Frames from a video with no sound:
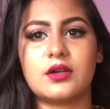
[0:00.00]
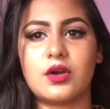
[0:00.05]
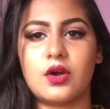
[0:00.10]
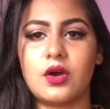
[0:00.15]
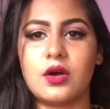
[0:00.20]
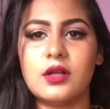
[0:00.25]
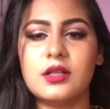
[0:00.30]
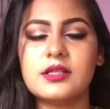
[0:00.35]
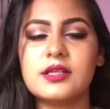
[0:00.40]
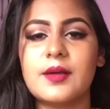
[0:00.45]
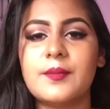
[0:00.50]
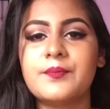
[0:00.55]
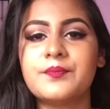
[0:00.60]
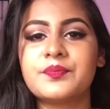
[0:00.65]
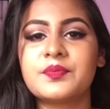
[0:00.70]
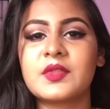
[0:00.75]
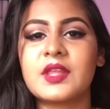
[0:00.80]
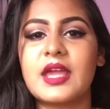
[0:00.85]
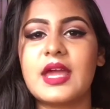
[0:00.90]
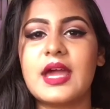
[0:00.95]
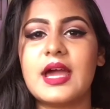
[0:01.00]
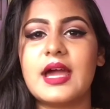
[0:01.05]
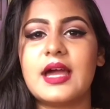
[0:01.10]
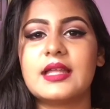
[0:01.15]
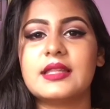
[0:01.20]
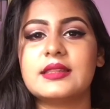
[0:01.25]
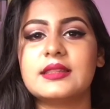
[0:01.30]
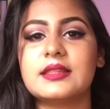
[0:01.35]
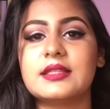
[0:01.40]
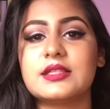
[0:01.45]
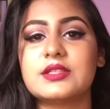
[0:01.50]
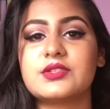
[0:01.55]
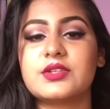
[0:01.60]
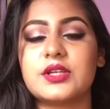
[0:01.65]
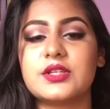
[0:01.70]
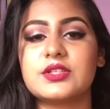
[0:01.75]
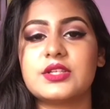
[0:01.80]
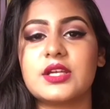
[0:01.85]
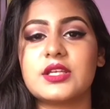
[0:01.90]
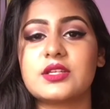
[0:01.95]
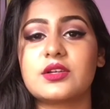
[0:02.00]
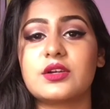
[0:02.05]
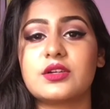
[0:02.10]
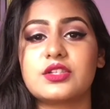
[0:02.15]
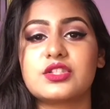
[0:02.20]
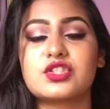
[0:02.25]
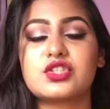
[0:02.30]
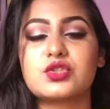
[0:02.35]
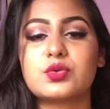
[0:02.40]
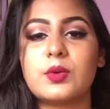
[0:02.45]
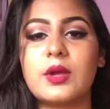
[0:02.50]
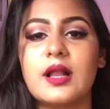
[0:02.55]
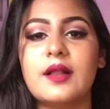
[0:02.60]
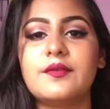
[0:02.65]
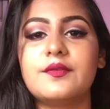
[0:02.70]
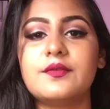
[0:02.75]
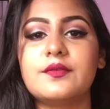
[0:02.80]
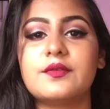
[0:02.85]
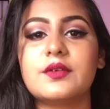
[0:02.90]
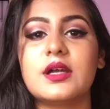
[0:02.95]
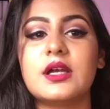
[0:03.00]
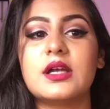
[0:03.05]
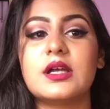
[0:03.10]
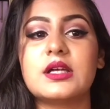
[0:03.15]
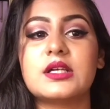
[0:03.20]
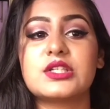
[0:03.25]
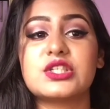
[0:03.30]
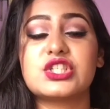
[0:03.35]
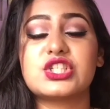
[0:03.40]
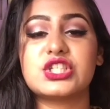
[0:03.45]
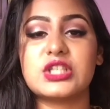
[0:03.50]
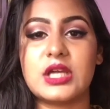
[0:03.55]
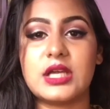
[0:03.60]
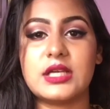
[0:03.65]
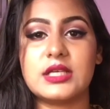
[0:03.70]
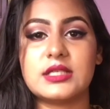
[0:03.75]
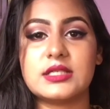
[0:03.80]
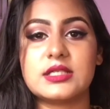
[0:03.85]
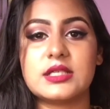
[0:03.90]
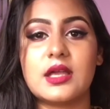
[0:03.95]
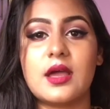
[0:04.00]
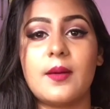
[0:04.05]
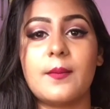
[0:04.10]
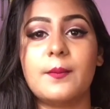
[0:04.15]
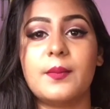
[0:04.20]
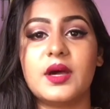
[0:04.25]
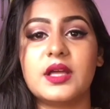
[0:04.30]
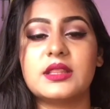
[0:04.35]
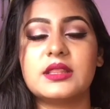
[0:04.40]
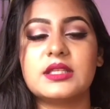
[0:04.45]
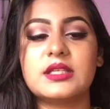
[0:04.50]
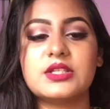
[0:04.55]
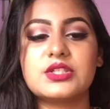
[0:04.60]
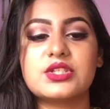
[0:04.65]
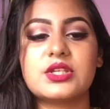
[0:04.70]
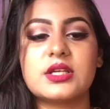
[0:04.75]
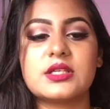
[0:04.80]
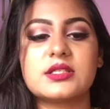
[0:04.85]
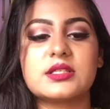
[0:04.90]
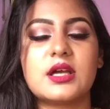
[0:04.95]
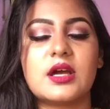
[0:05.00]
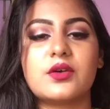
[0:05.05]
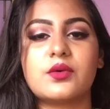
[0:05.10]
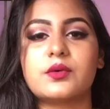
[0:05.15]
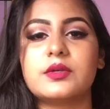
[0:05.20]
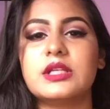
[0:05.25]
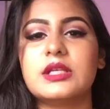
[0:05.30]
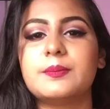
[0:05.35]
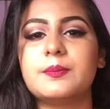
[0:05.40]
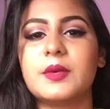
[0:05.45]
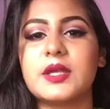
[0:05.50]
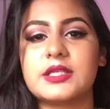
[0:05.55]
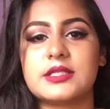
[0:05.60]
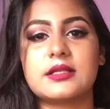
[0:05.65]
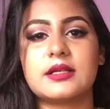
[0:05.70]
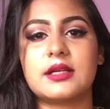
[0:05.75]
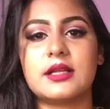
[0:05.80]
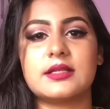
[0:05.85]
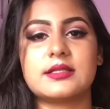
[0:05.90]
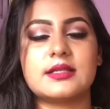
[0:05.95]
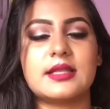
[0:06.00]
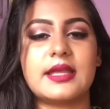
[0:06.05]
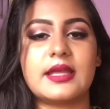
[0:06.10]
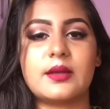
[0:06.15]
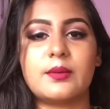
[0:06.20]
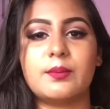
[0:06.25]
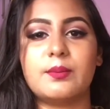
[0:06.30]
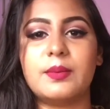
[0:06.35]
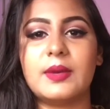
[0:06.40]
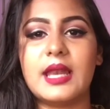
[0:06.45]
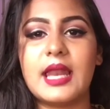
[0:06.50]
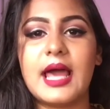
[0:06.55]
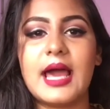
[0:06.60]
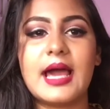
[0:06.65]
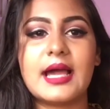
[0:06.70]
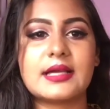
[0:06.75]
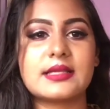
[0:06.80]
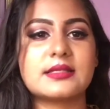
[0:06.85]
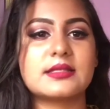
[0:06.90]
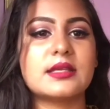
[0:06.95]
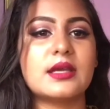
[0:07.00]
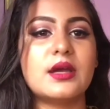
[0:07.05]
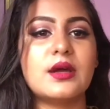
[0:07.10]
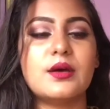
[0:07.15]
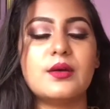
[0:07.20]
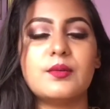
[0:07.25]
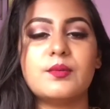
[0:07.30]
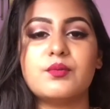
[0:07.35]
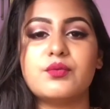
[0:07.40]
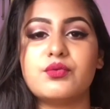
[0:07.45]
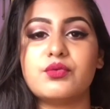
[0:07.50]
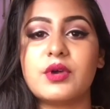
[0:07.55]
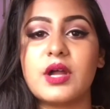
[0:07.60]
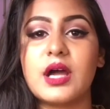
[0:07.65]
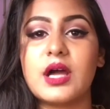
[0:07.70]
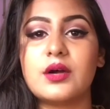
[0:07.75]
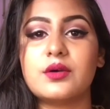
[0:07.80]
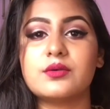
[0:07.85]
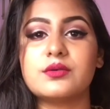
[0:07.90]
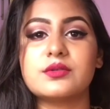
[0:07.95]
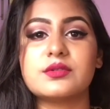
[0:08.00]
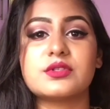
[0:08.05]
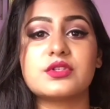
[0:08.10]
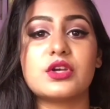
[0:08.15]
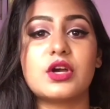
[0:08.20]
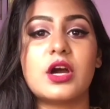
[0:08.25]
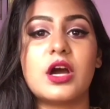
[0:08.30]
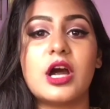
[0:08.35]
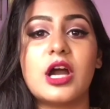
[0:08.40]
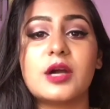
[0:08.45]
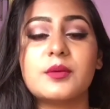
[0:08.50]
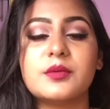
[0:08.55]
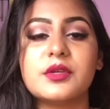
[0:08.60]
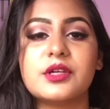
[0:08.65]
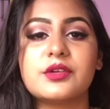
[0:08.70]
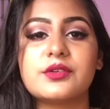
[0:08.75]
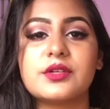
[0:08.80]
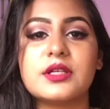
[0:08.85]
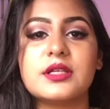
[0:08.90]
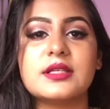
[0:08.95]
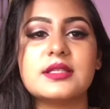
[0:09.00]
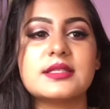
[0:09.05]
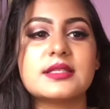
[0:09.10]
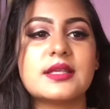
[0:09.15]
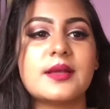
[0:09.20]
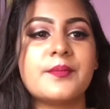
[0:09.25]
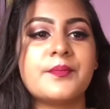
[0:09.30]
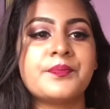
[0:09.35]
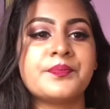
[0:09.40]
called and this range has got 12 shades but these shades are only pastel colors like blacks browns army greens